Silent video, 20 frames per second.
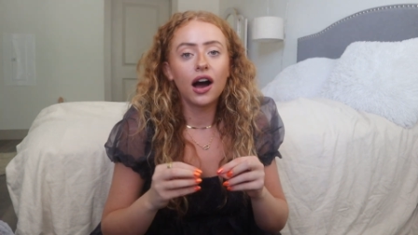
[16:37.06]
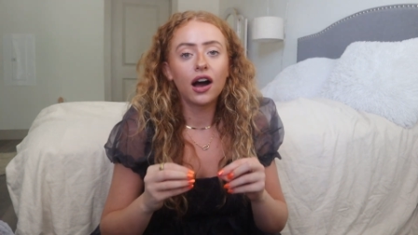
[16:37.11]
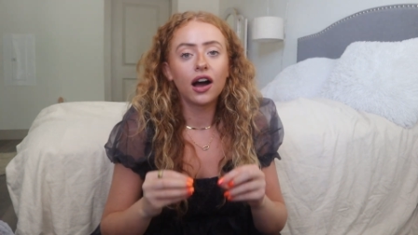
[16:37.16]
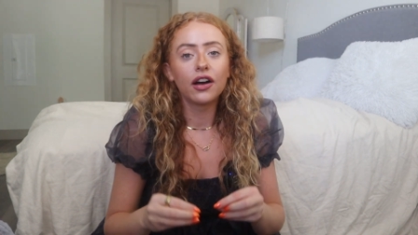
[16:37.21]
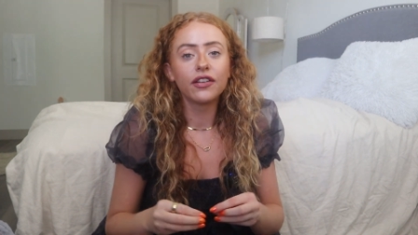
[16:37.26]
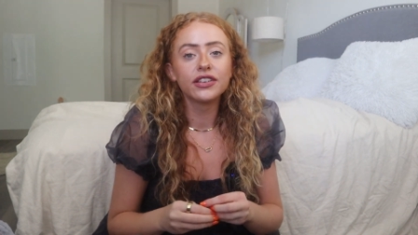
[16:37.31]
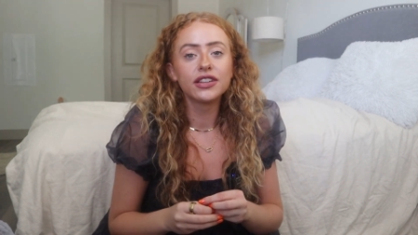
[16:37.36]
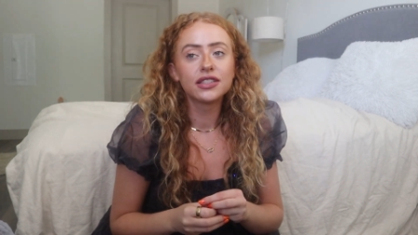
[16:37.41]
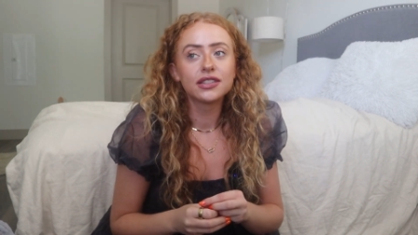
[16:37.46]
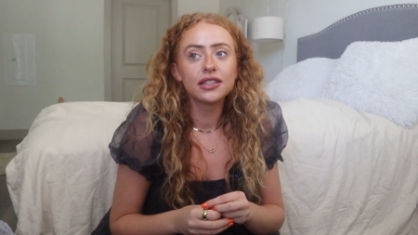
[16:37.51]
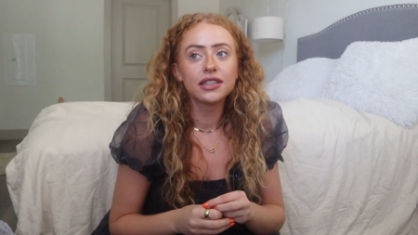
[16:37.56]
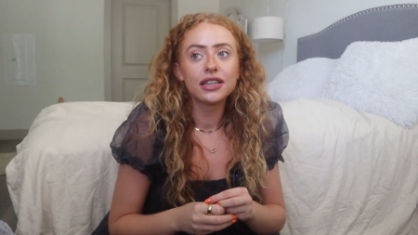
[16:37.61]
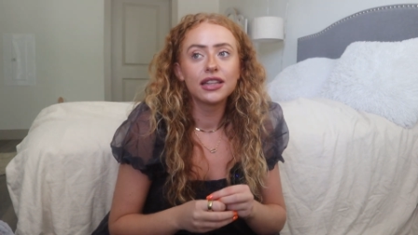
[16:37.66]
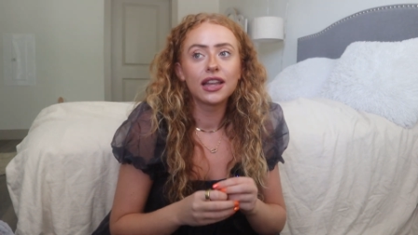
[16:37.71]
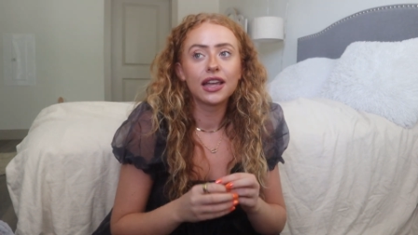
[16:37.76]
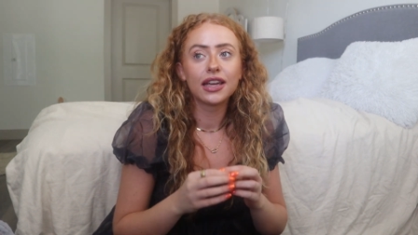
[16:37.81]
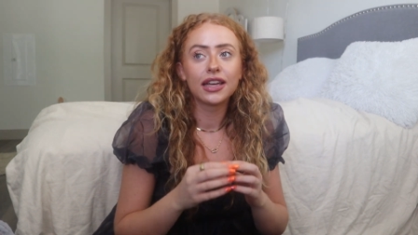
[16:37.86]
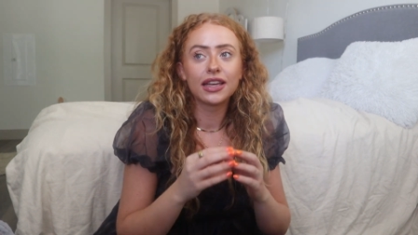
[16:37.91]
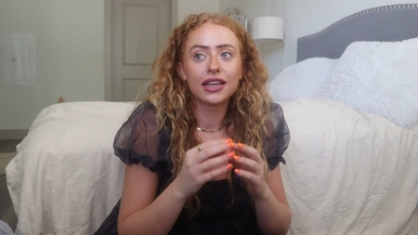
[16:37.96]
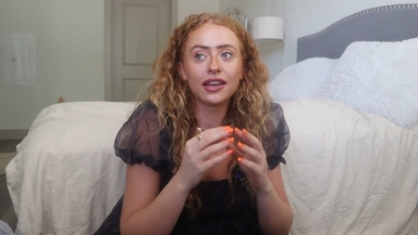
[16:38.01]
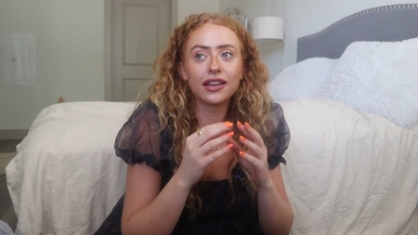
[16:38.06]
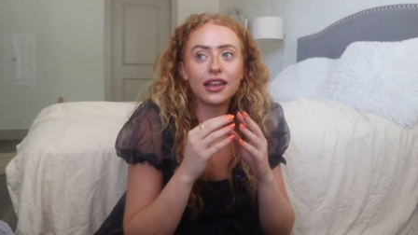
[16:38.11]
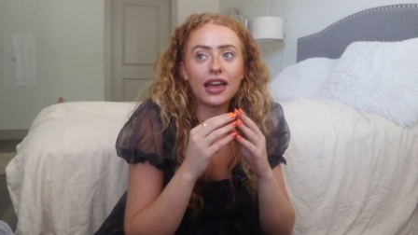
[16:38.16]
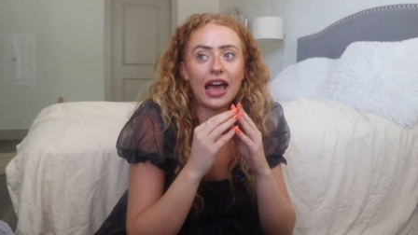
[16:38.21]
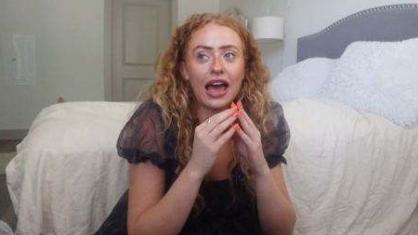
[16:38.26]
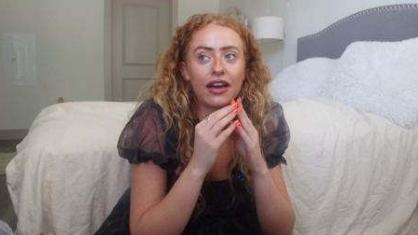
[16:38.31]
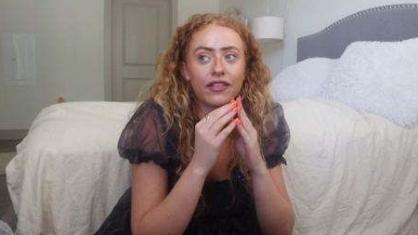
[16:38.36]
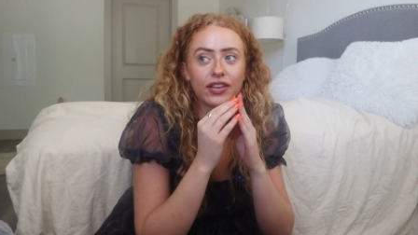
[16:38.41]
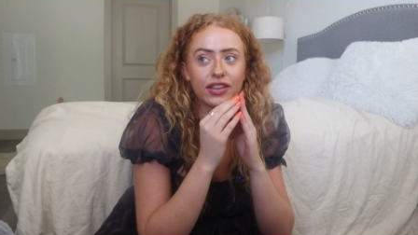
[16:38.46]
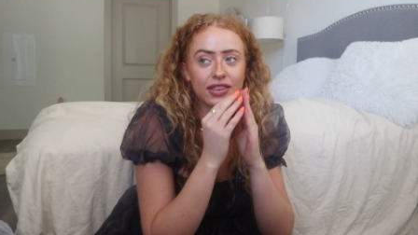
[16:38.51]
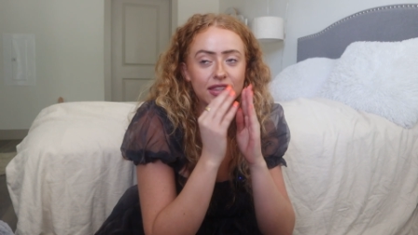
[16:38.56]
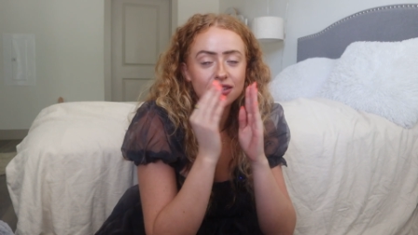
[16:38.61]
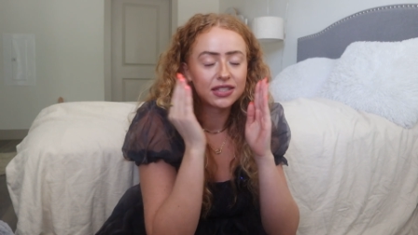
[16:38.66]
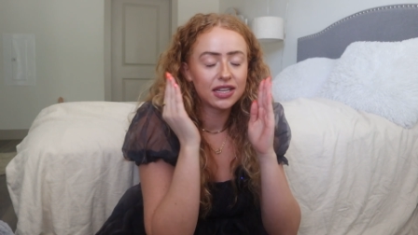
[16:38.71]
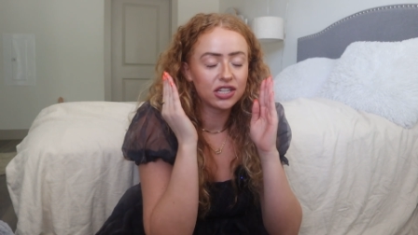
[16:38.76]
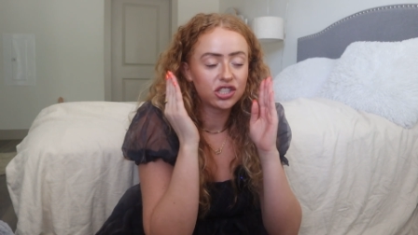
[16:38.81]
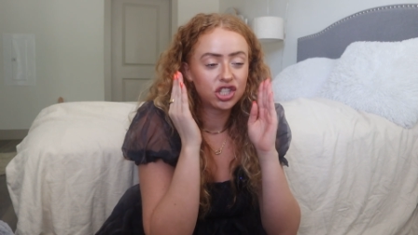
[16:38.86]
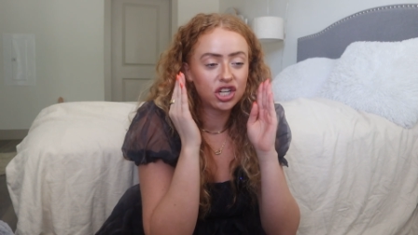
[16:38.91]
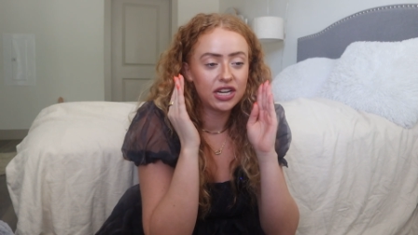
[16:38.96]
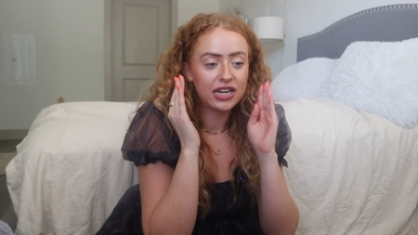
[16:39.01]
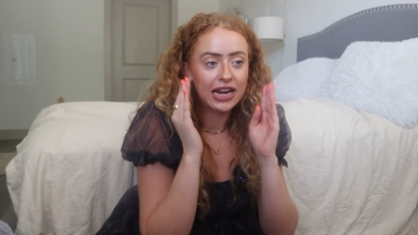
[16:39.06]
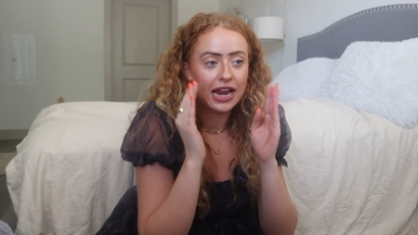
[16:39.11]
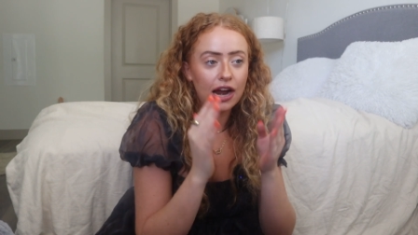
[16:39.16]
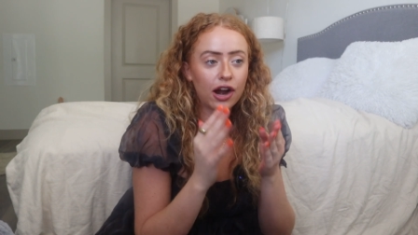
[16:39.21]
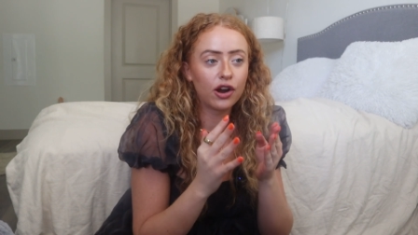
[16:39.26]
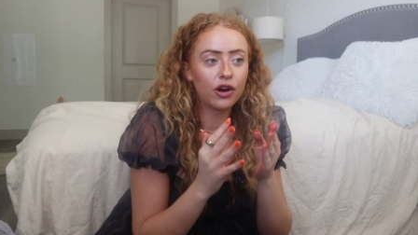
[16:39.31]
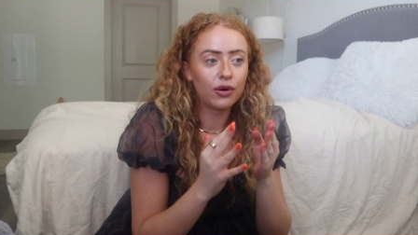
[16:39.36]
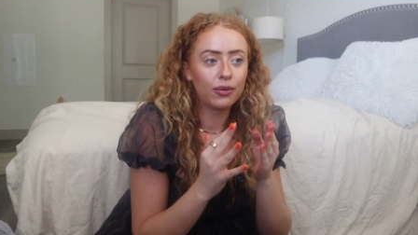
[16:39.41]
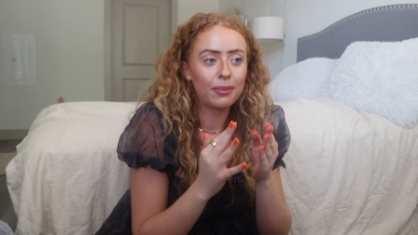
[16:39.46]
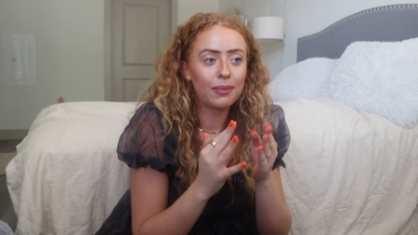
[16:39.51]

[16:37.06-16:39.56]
Obviously, like having such a narrow